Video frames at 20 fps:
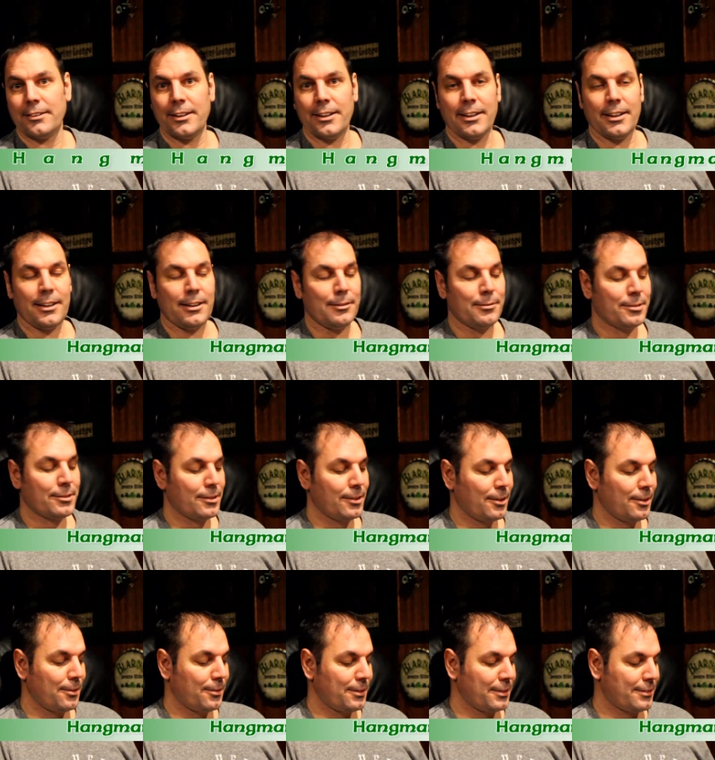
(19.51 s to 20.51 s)
Um,
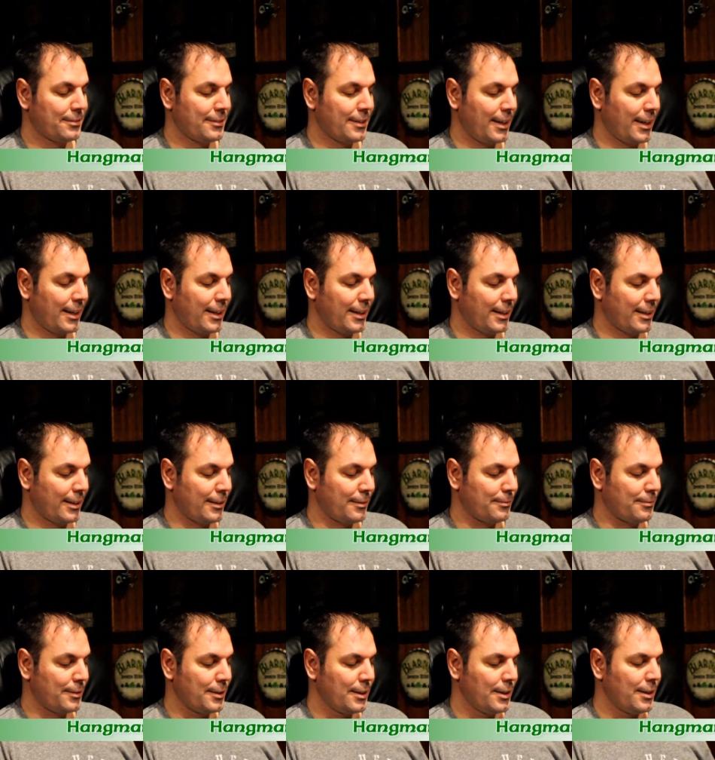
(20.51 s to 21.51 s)
so it's a
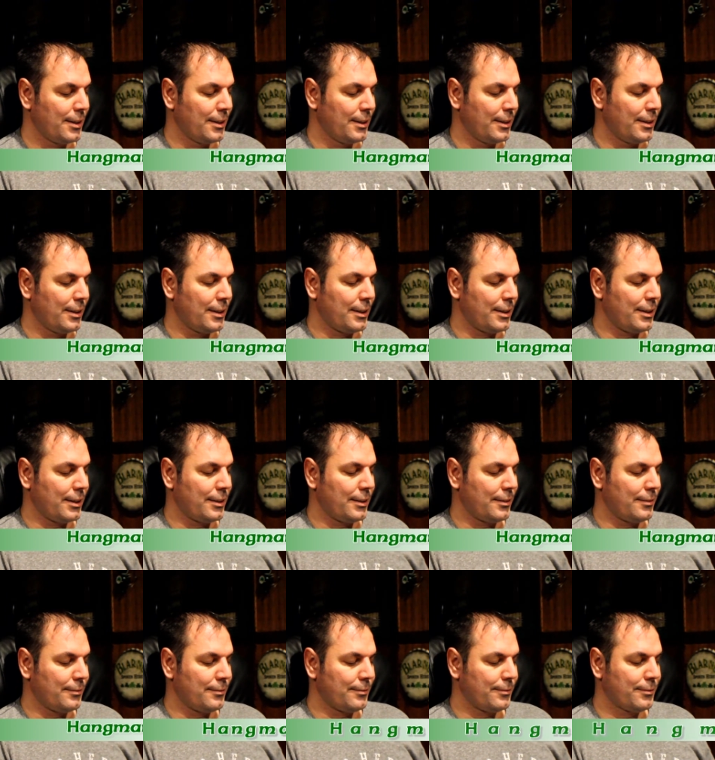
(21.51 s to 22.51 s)
um,
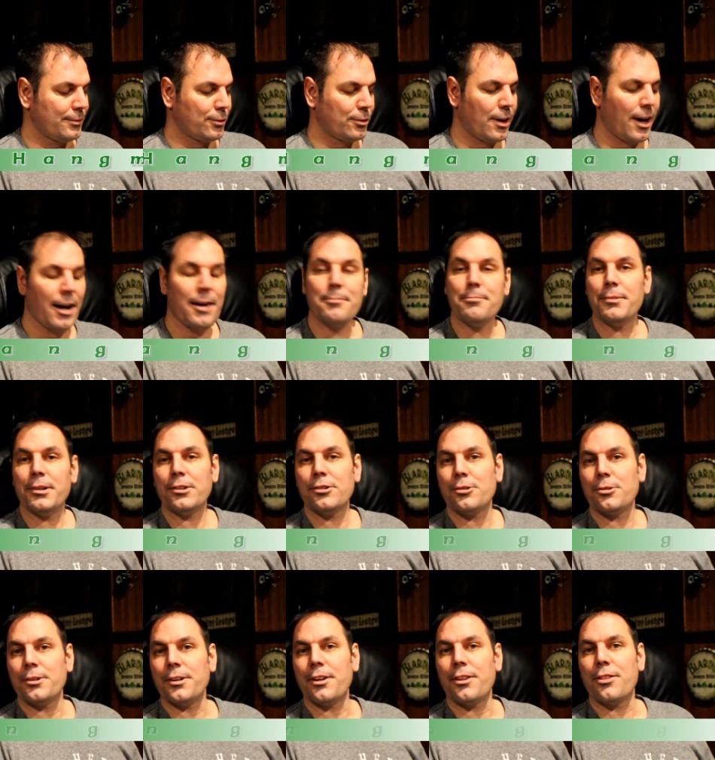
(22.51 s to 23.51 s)
um, crime
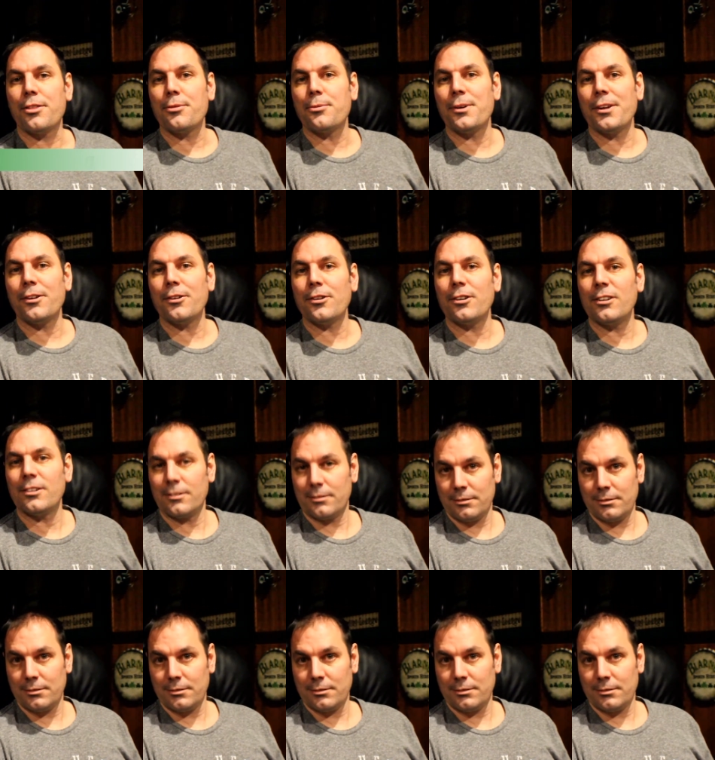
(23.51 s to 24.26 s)
mystery thriller.